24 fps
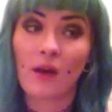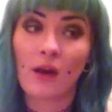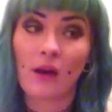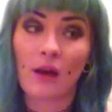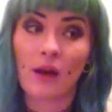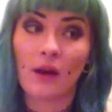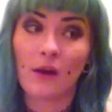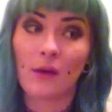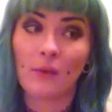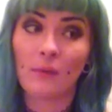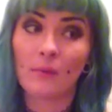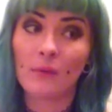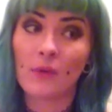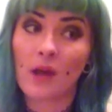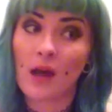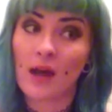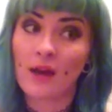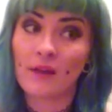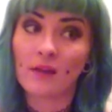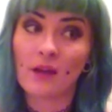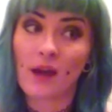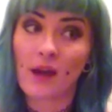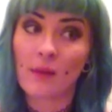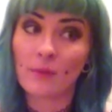Um,
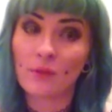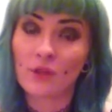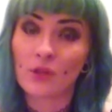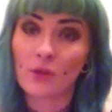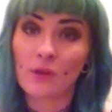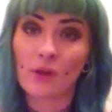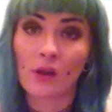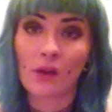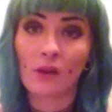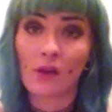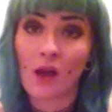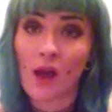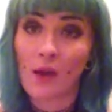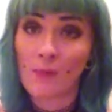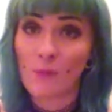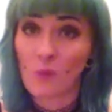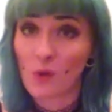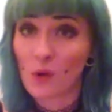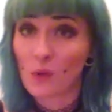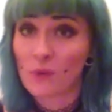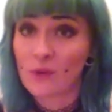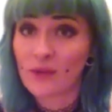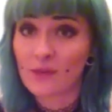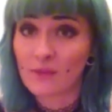I, I'm doing a lot
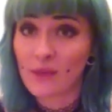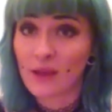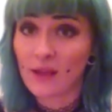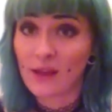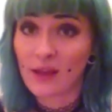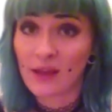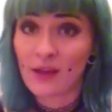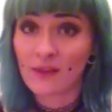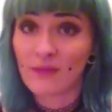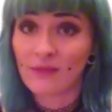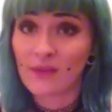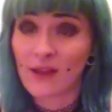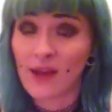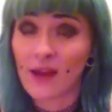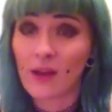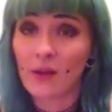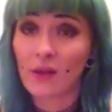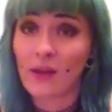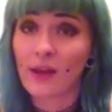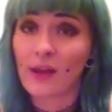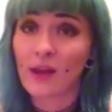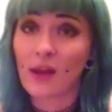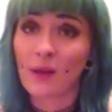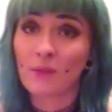more with my life now.
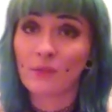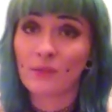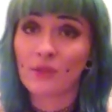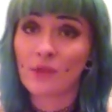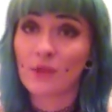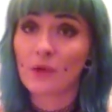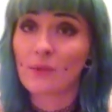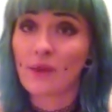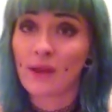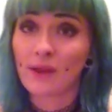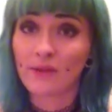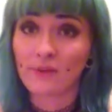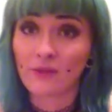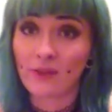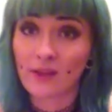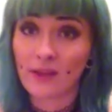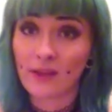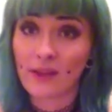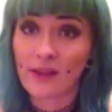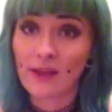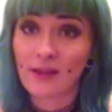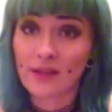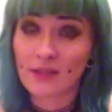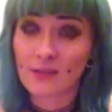Like, I'm doing my
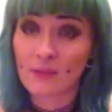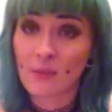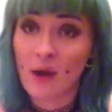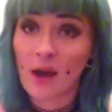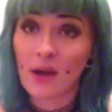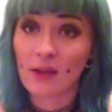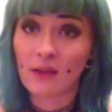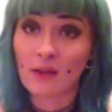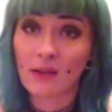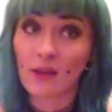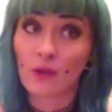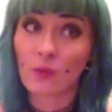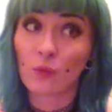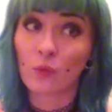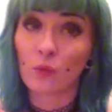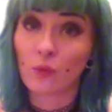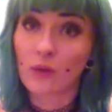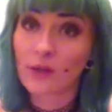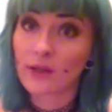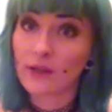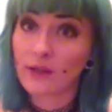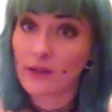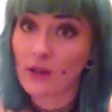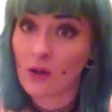freelance modeling
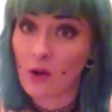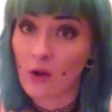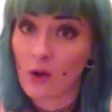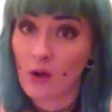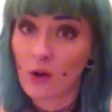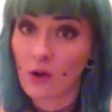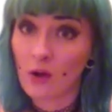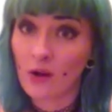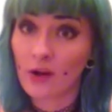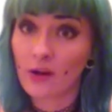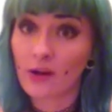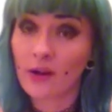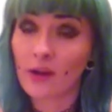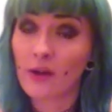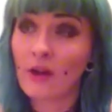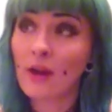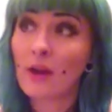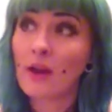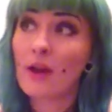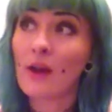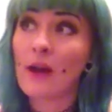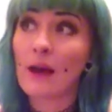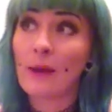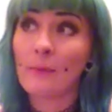really hard.
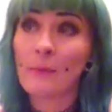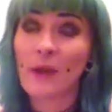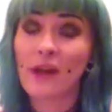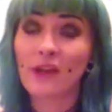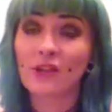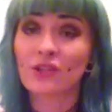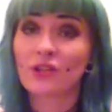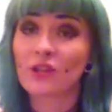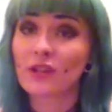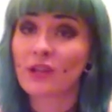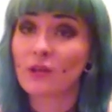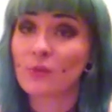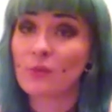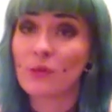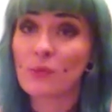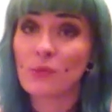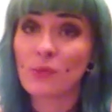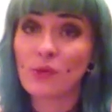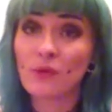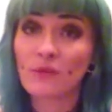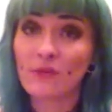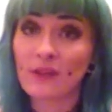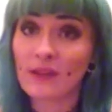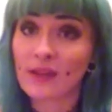I'm actually going to be
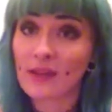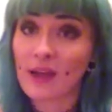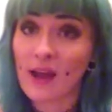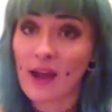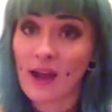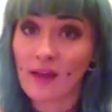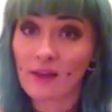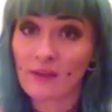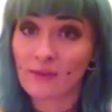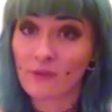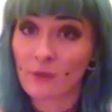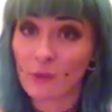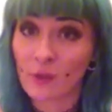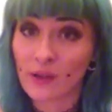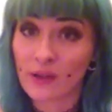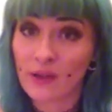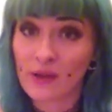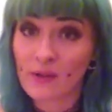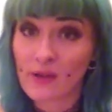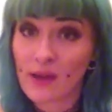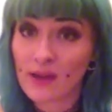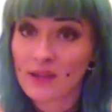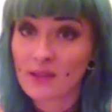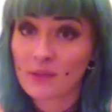moving to
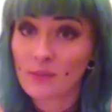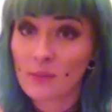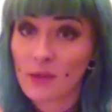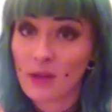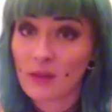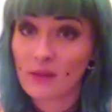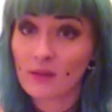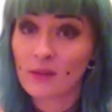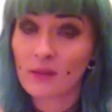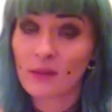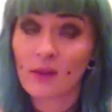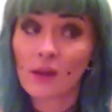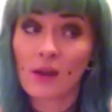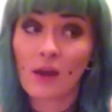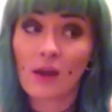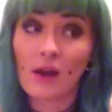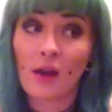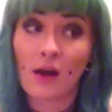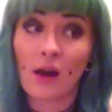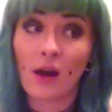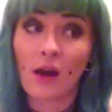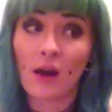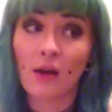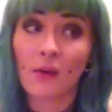California next month.
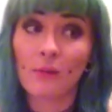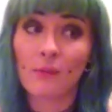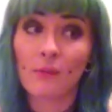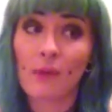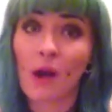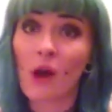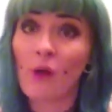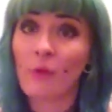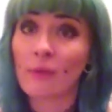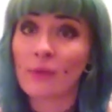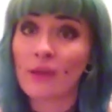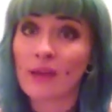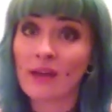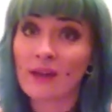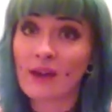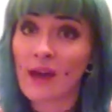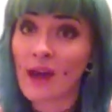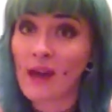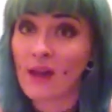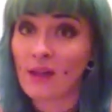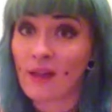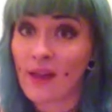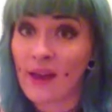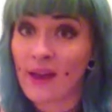Um, I'll be in
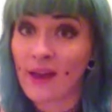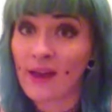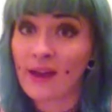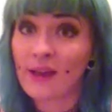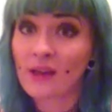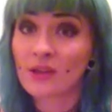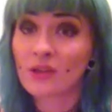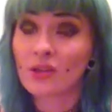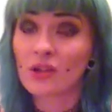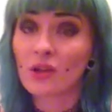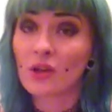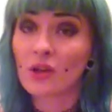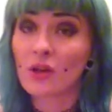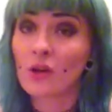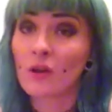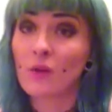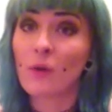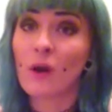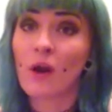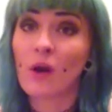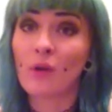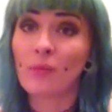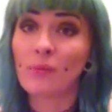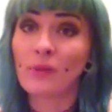L A,
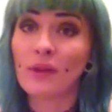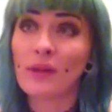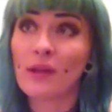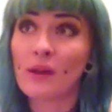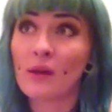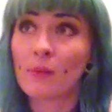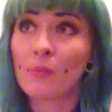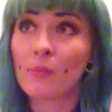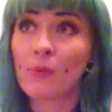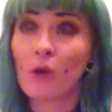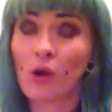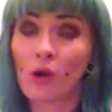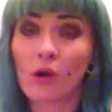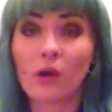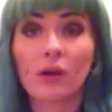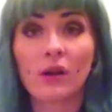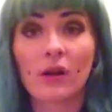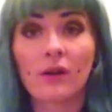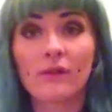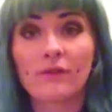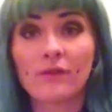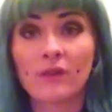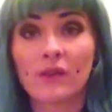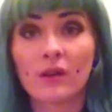so I'll be a part
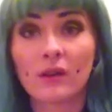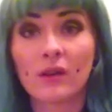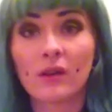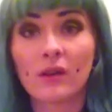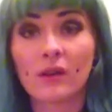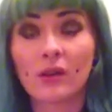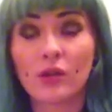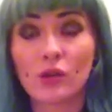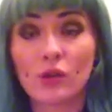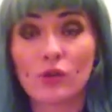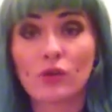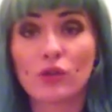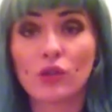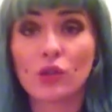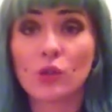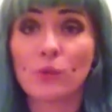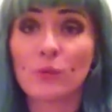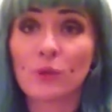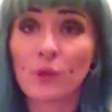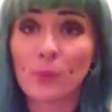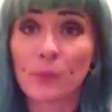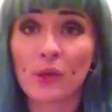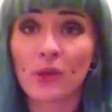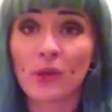of the YouTube
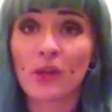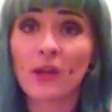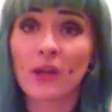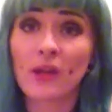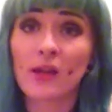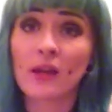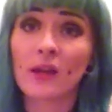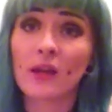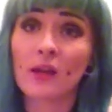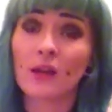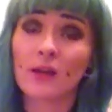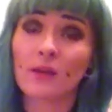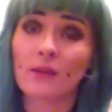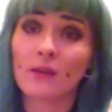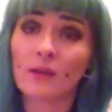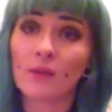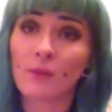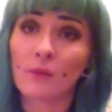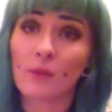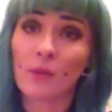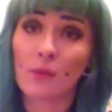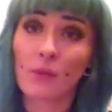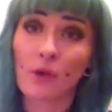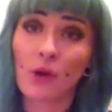community and it,
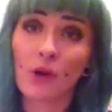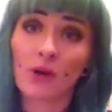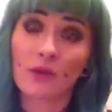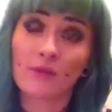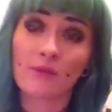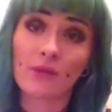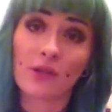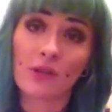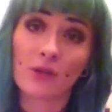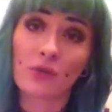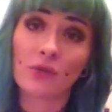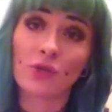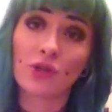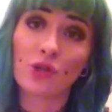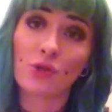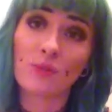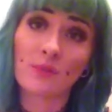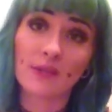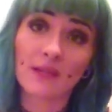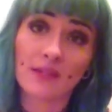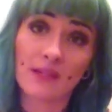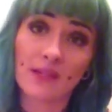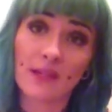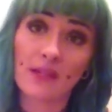the, a part of the YouTube
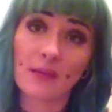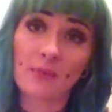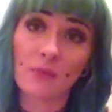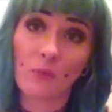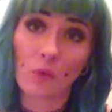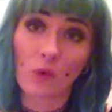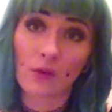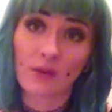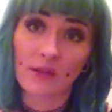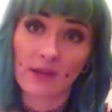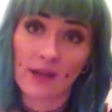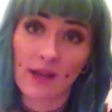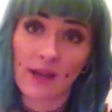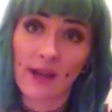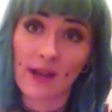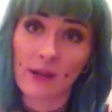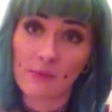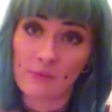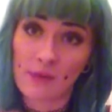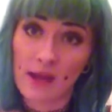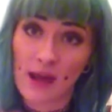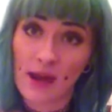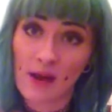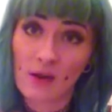scene more than I am
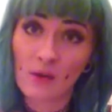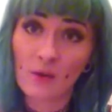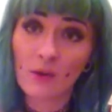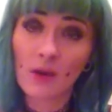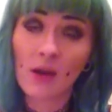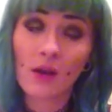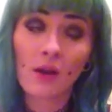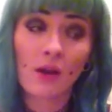now.